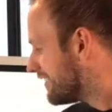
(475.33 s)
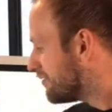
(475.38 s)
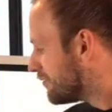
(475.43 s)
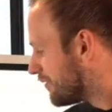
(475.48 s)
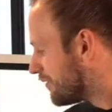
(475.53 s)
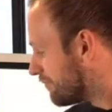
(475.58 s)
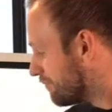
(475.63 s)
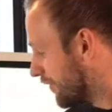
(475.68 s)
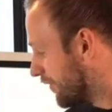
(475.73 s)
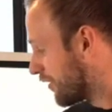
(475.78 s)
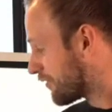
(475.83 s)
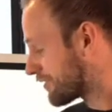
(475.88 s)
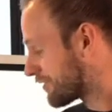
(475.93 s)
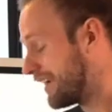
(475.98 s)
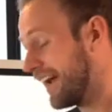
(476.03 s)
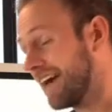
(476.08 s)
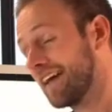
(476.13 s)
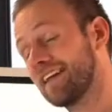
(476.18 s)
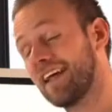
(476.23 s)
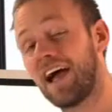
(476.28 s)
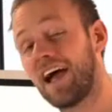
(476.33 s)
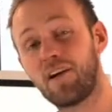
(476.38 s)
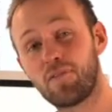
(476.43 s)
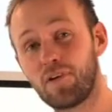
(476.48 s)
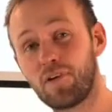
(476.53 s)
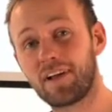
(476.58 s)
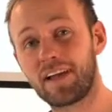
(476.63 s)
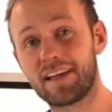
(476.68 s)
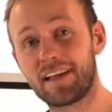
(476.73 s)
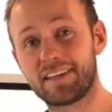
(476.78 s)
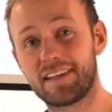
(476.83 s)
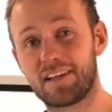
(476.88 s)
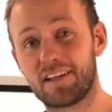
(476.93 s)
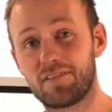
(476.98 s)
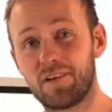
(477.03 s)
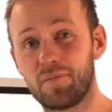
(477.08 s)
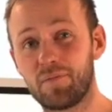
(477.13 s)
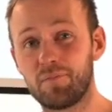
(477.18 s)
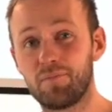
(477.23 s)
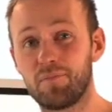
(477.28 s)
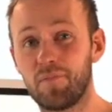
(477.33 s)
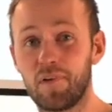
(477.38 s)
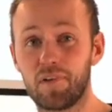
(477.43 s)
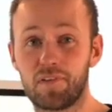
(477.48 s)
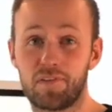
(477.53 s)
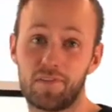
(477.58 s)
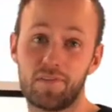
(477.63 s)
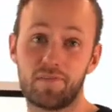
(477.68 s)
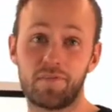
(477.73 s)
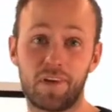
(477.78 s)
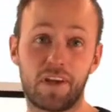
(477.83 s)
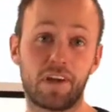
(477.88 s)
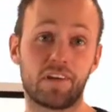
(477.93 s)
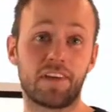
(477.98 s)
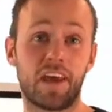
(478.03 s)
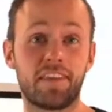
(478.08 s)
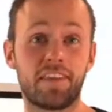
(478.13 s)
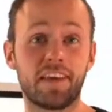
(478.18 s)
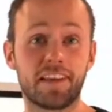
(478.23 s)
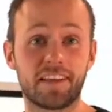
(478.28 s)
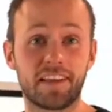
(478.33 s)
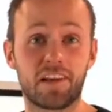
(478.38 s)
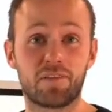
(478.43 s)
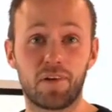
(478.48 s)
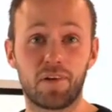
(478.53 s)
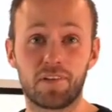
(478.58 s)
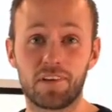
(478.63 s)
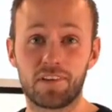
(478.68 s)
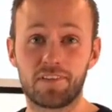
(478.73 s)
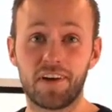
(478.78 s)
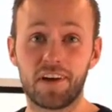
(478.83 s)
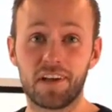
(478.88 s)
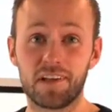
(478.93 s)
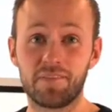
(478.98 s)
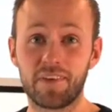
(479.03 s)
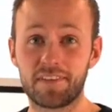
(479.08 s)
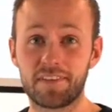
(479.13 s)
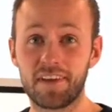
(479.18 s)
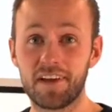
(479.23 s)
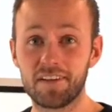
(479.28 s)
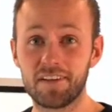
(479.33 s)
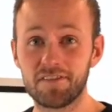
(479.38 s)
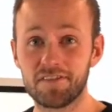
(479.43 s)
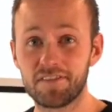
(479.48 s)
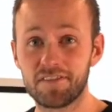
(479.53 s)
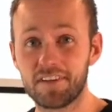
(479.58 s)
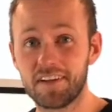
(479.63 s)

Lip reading: Most likely I will get that one because I think that one is funny myself.